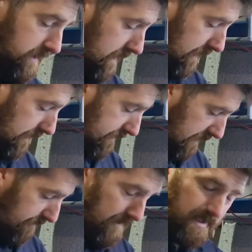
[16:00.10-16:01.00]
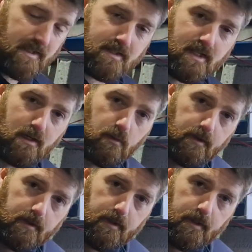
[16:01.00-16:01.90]
exactly the same as that
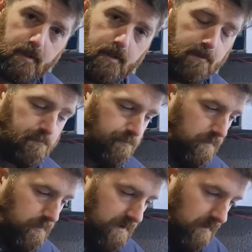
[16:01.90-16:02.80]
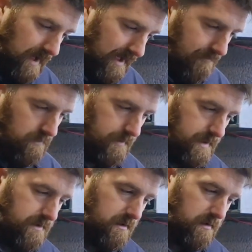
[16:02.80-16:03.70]
one. But if you have got
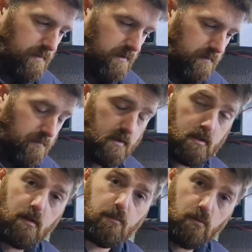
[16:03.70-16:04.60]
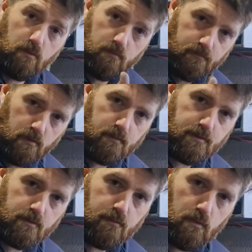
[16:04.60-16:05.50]
this type, for example, Volvo
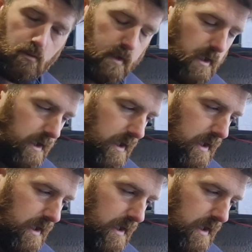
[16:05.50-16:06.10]
240,